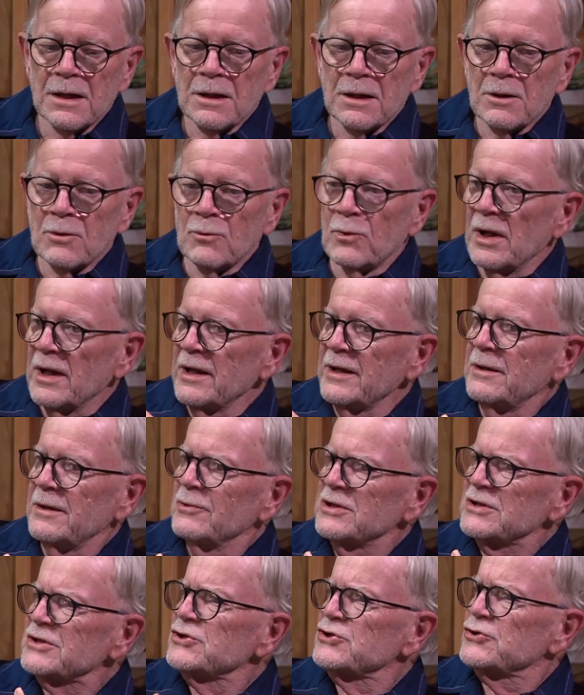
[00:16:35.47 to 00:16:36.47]
Well, I
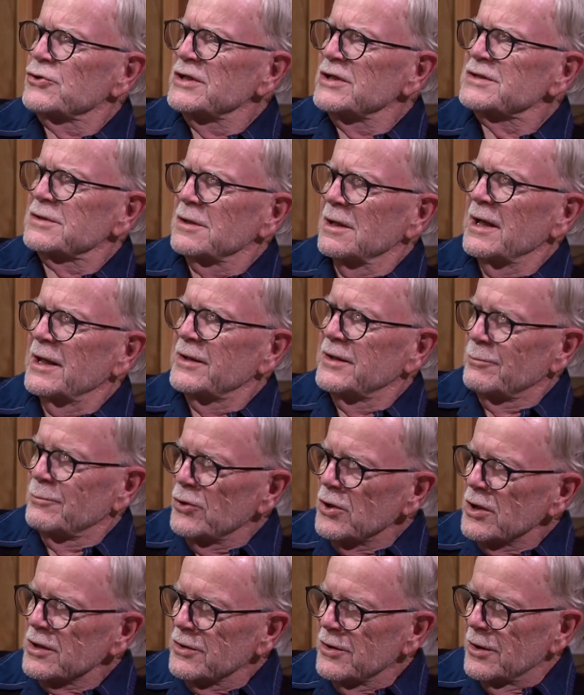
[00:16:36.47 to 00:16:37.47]
wasn't sure I still had the
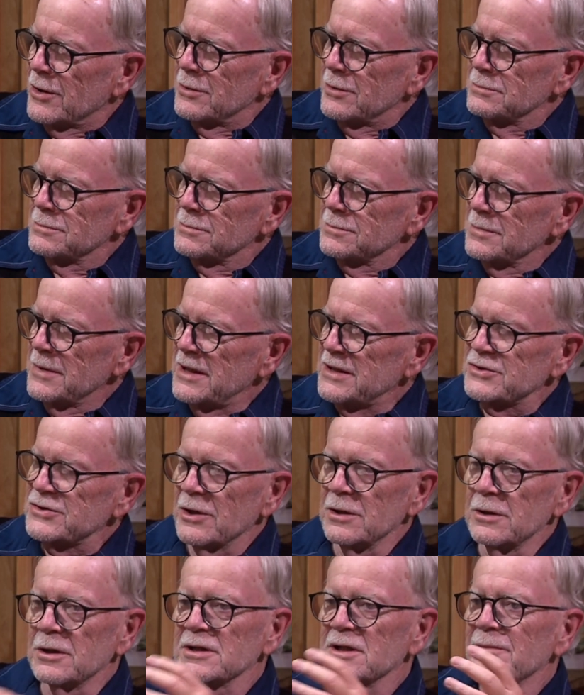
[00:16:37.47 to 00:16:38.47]
book, though. And so I
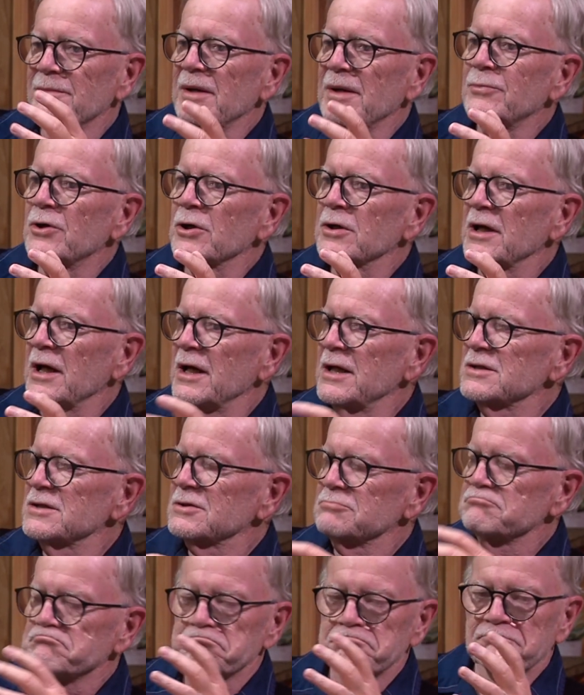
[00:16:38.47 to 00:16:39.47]
looked on my bookcase,
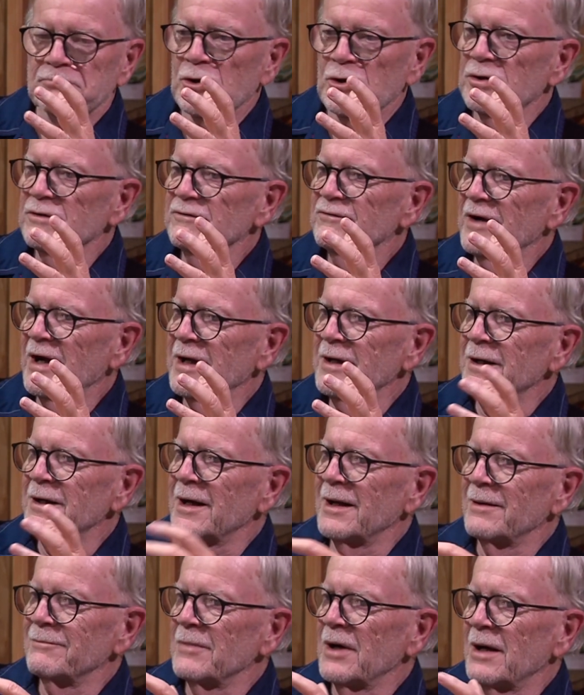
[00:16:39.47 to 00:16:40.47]
couldn't find it.
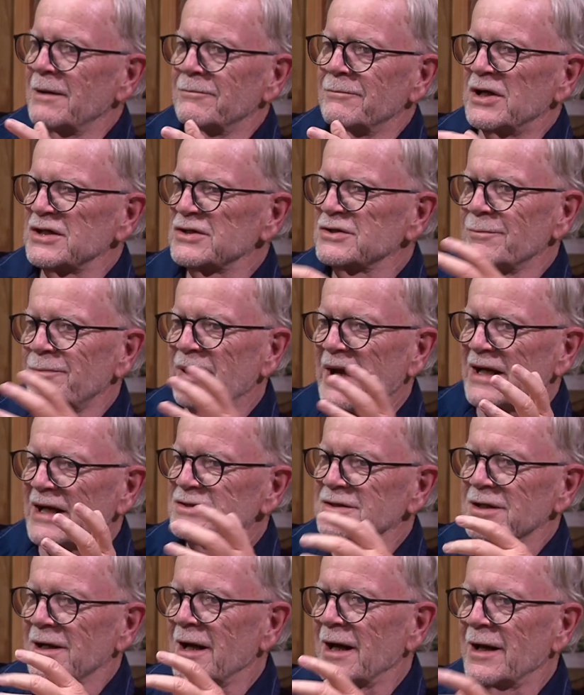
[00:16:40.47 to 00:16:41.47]
I, I must have passed
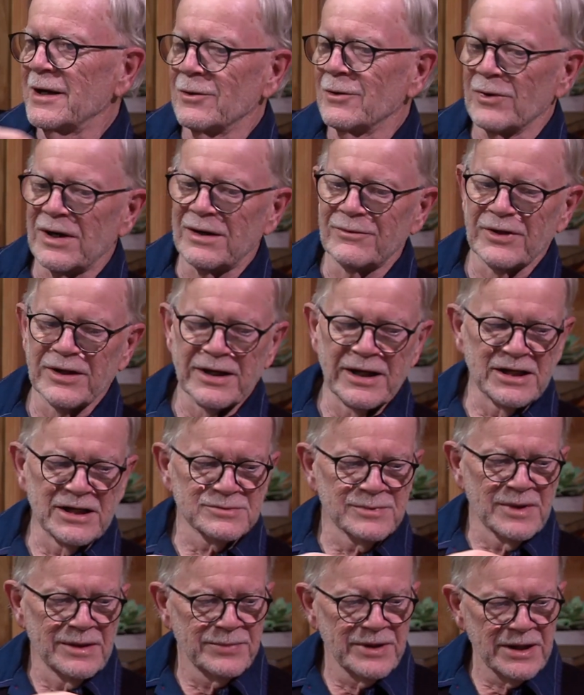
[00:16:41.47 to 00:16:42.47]
it on or whatever the case
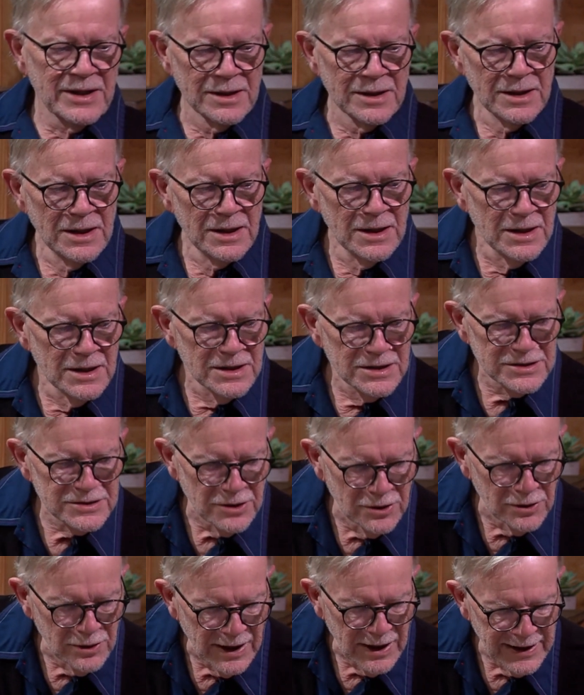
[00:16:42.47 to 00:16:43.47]
might be.
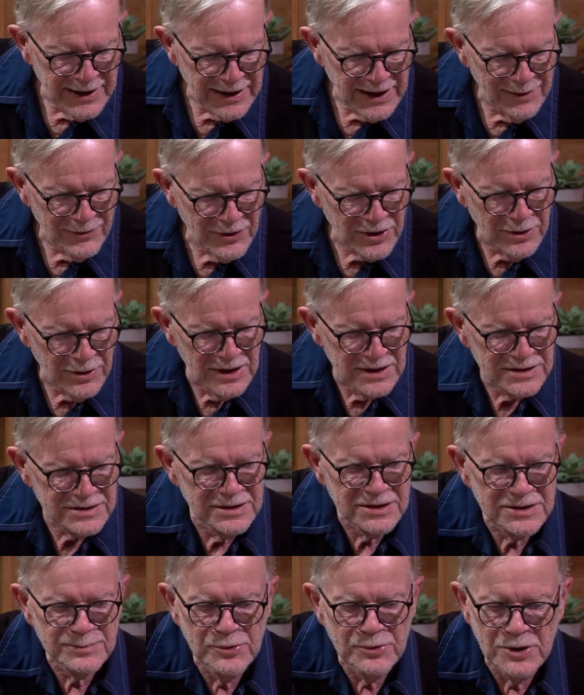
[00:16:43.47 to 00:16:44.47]
So I came across
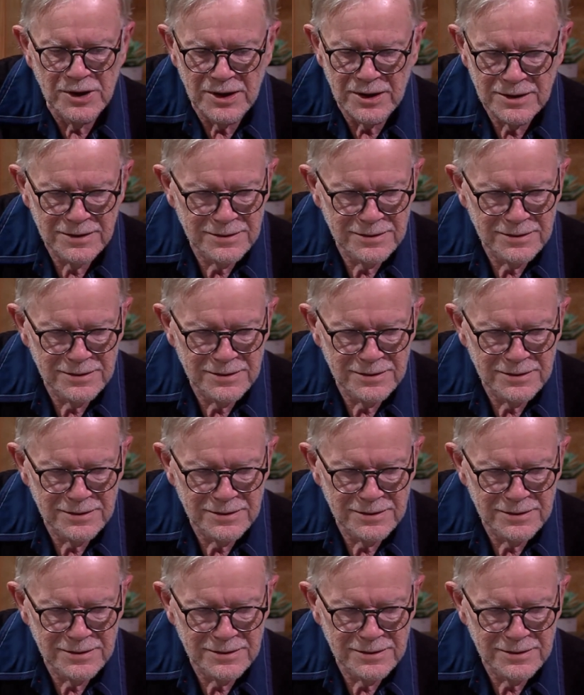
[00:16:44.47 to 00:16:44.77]
this book,